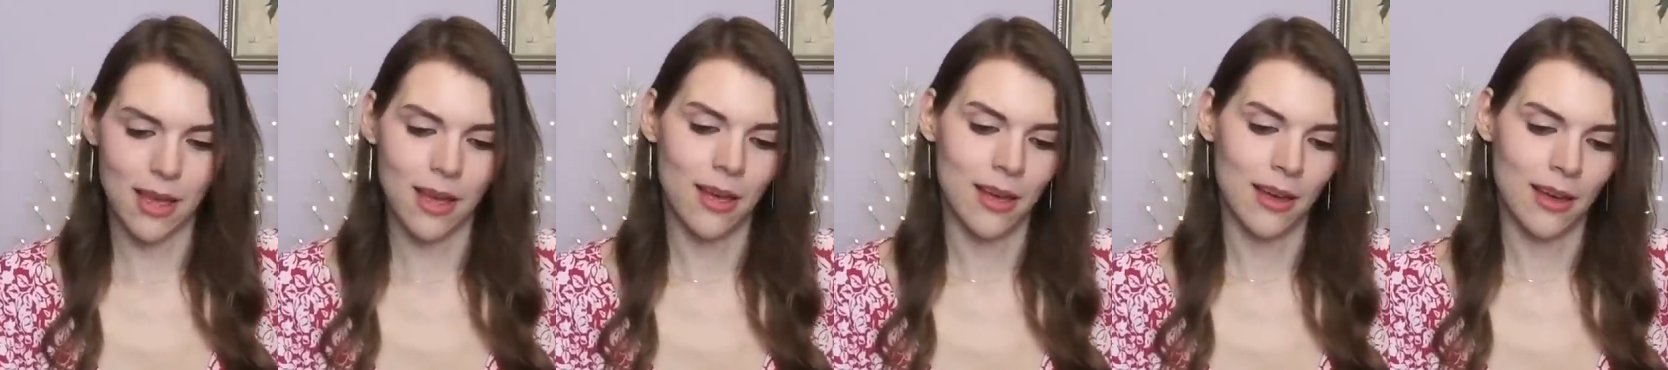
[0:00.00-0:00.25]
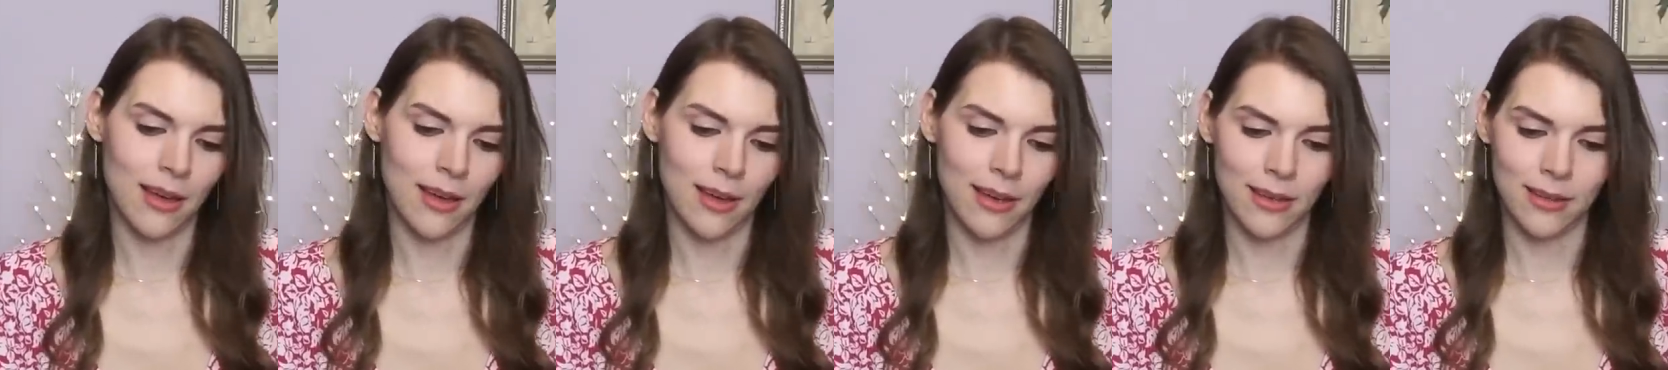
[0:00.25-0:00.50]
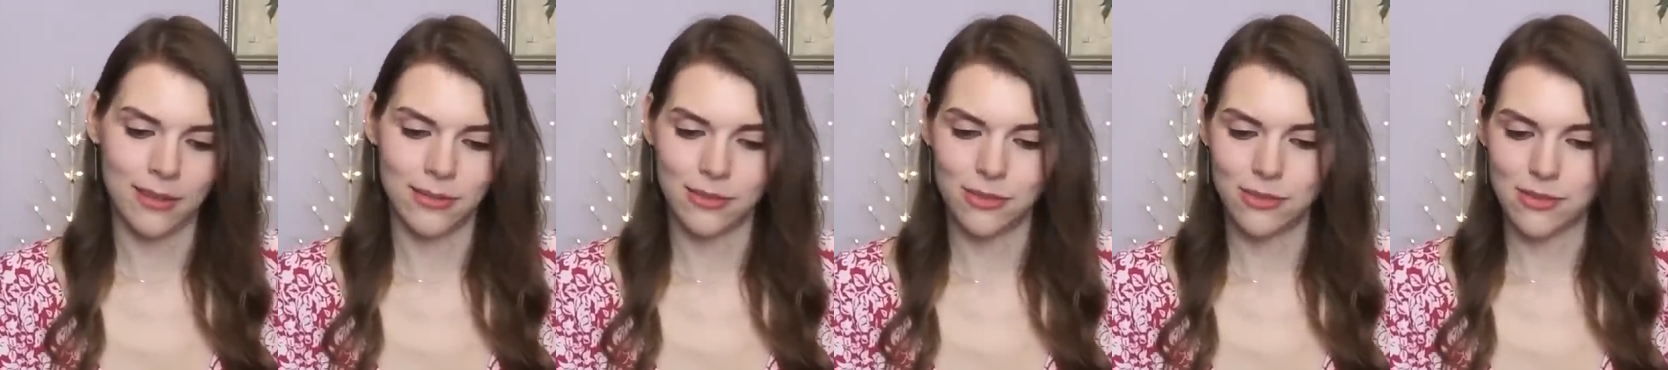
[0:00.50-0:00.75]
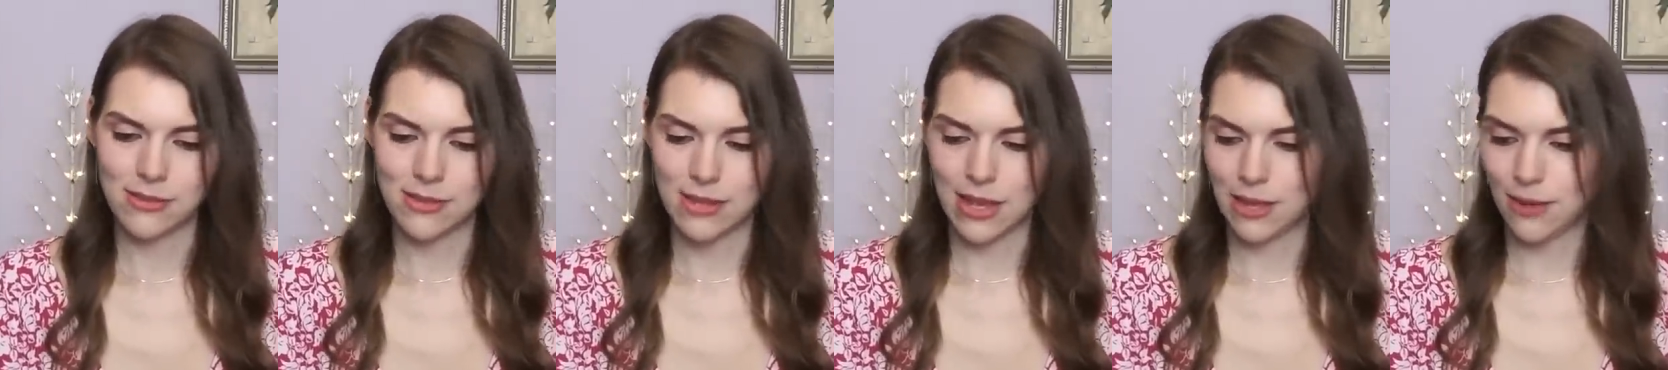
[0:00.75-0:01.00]
All right,
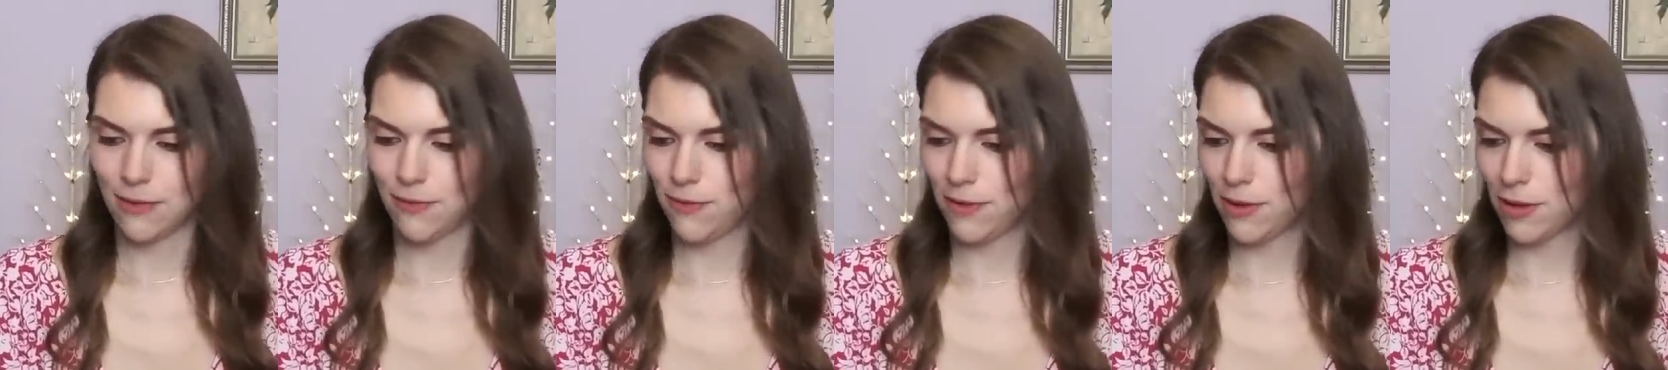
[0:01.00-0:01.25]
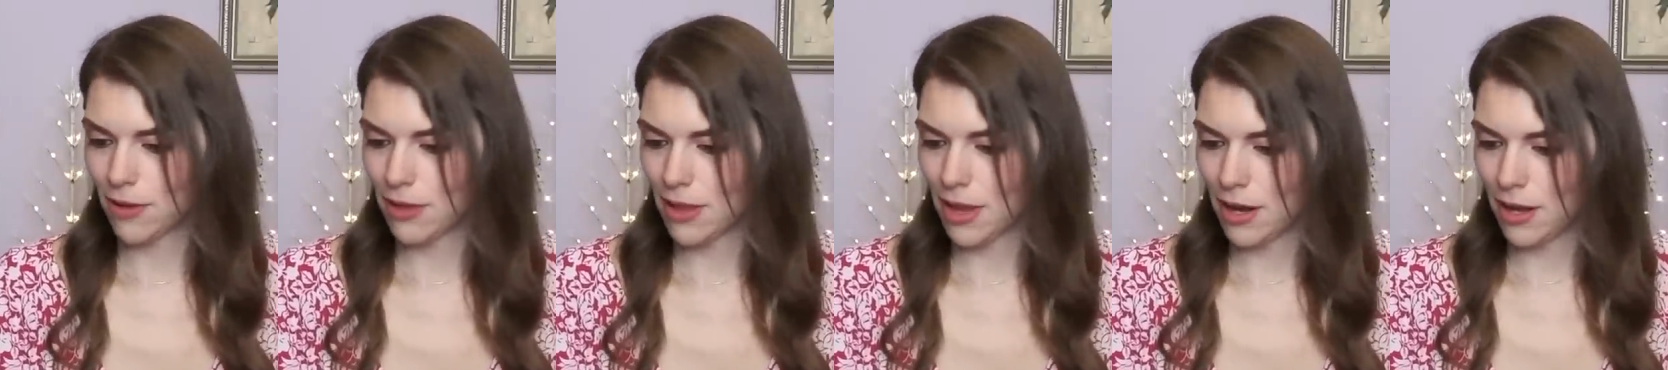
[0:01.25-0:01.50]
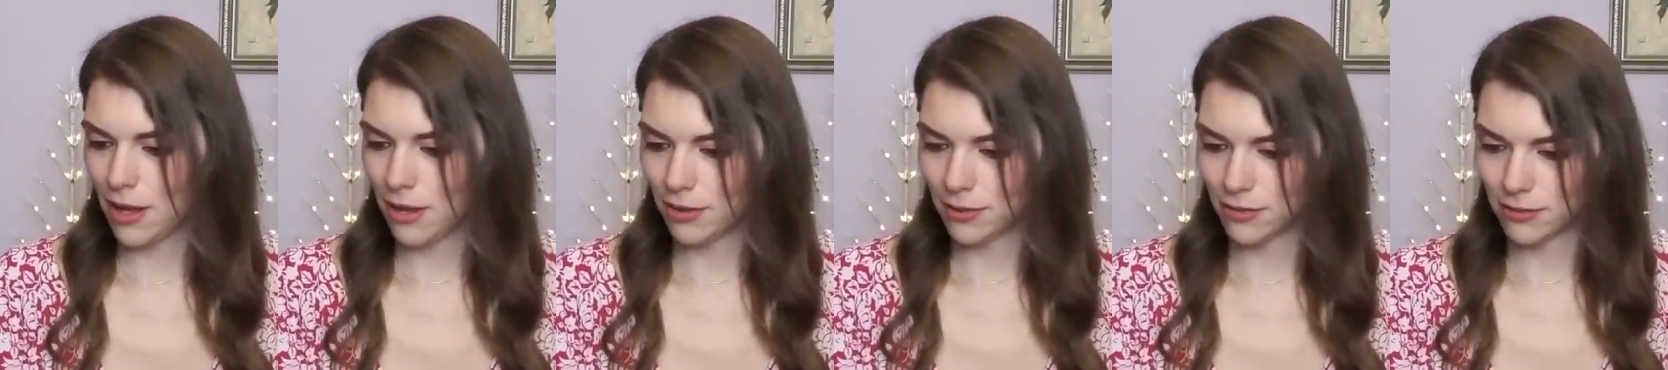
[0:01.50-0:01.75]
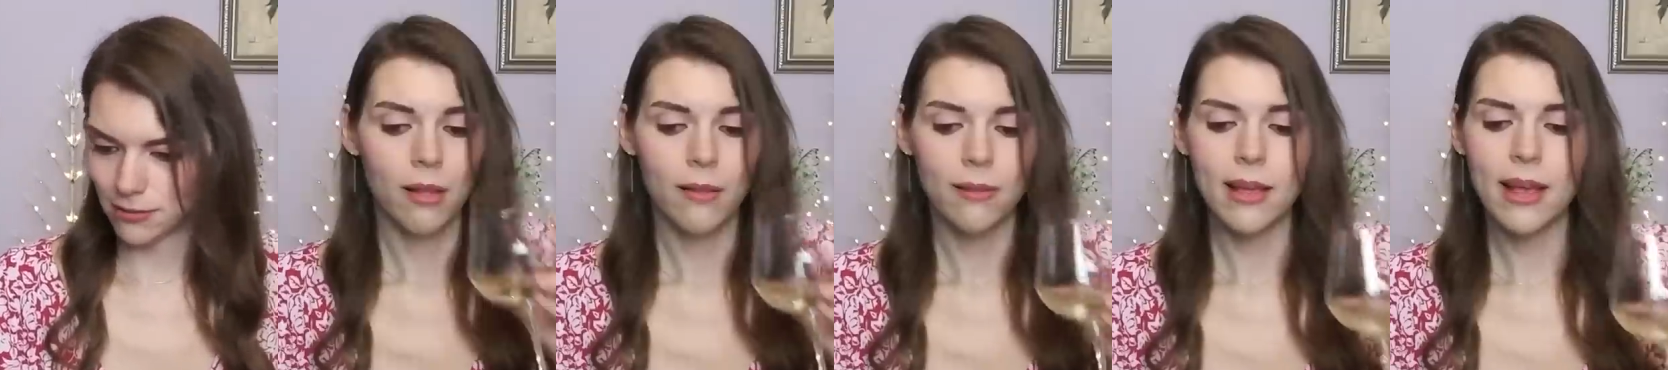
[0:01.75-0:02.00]
just had to figure that out.
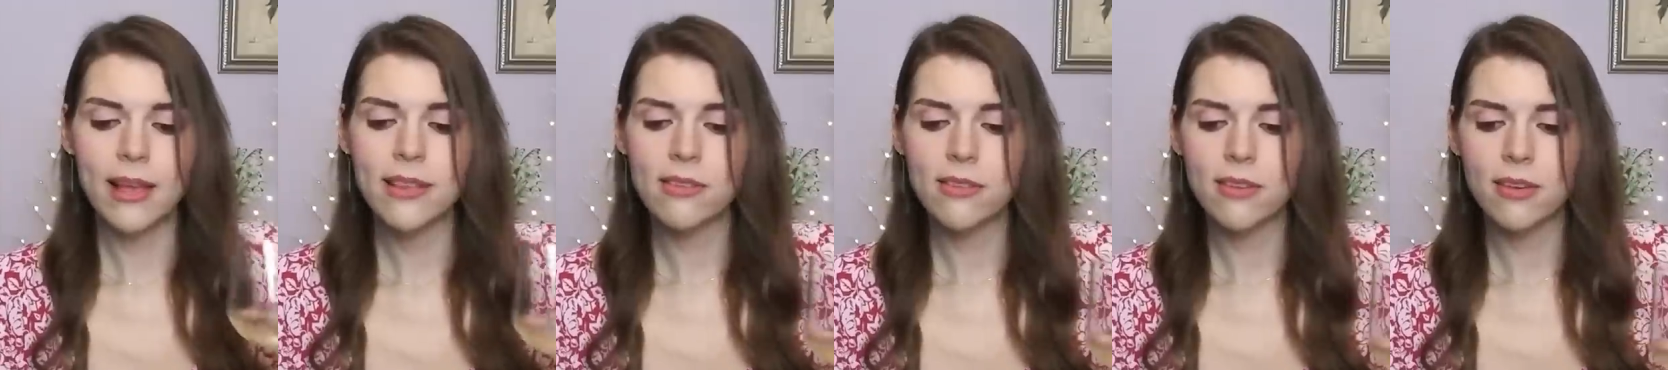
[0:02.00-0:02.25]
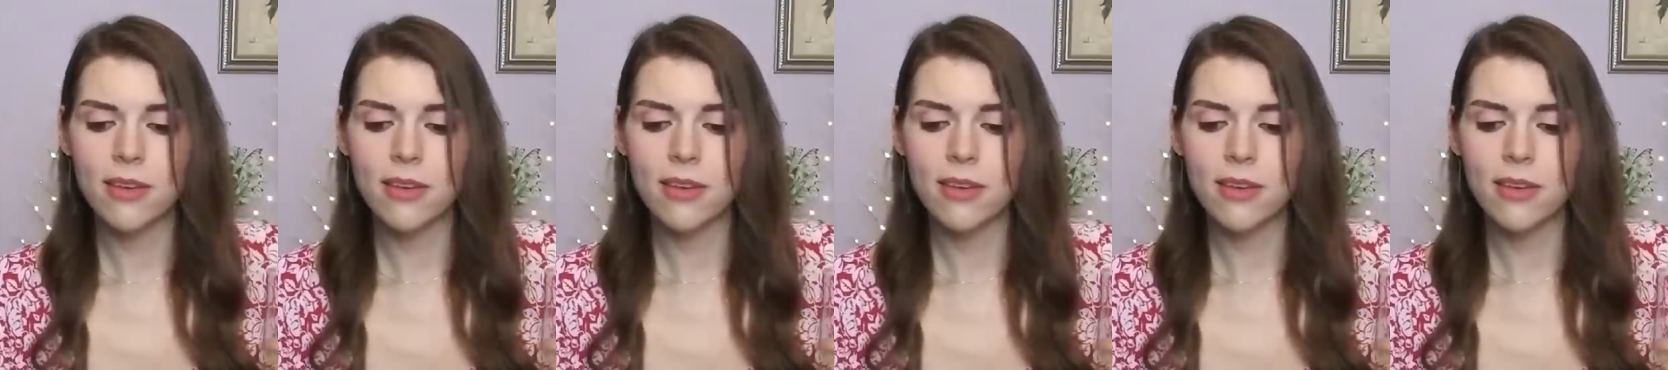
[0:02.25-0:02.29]
Let's